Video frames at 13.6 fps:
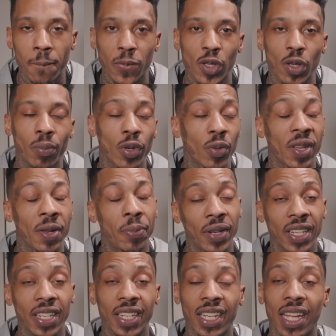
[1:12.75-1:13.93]
So boom, he put
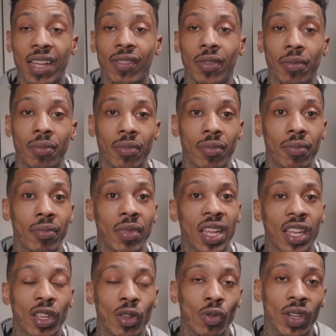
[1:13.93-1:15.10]
it together. Me and
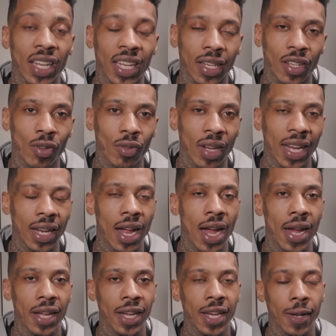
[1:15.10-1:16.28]
Q link. Q like, all
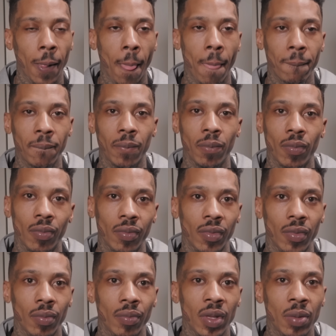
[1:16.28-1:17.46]
right, link.
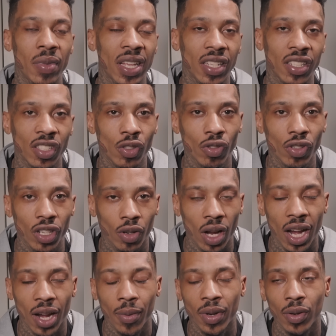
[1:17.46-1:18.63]
Meet me at the studio. All
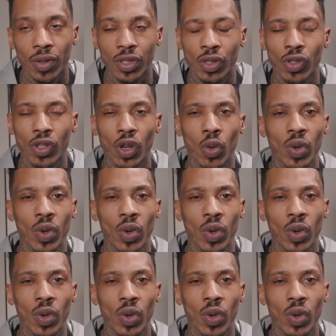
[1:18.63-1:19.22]
right, we go to the studio.